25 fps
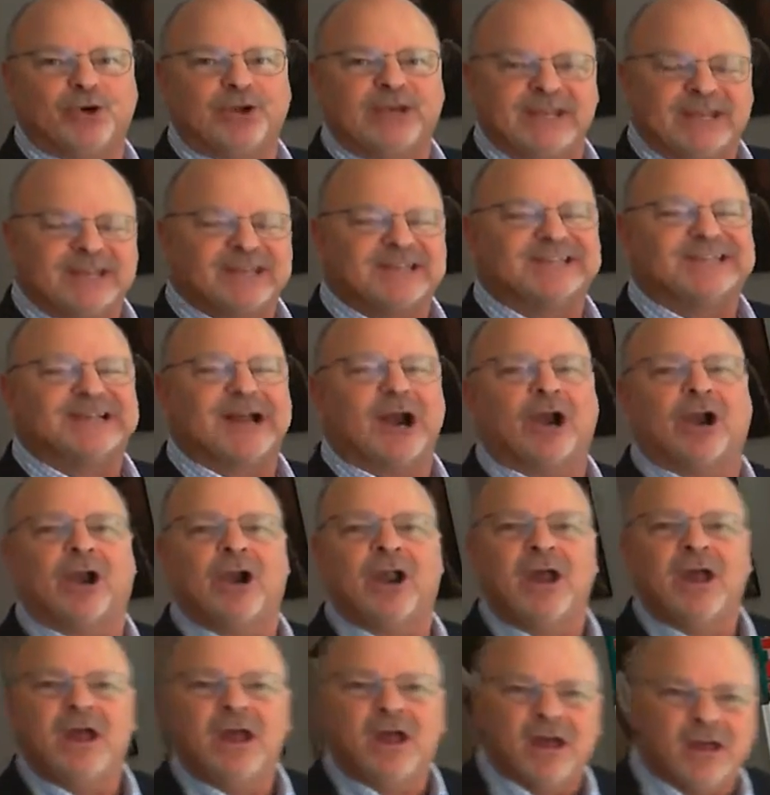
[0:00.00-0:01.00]
He is our
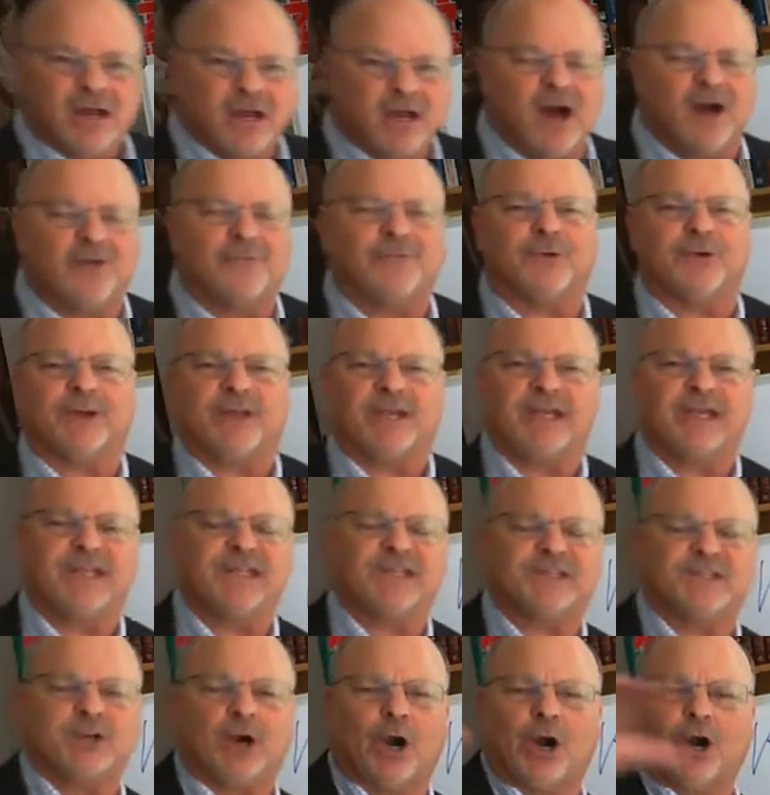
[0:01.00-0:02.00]
covering. He
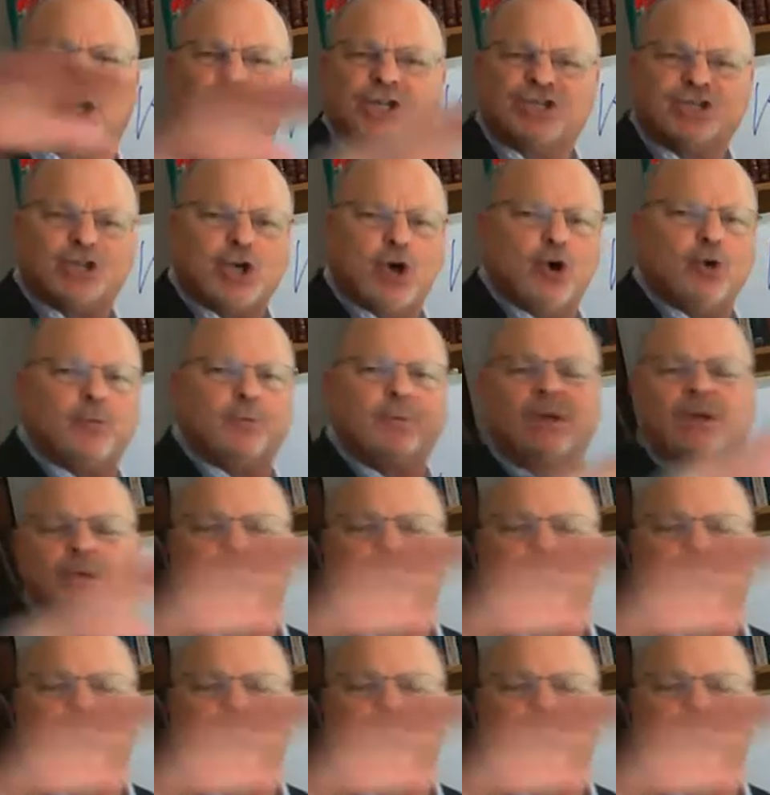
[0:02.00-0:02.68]
is our atonement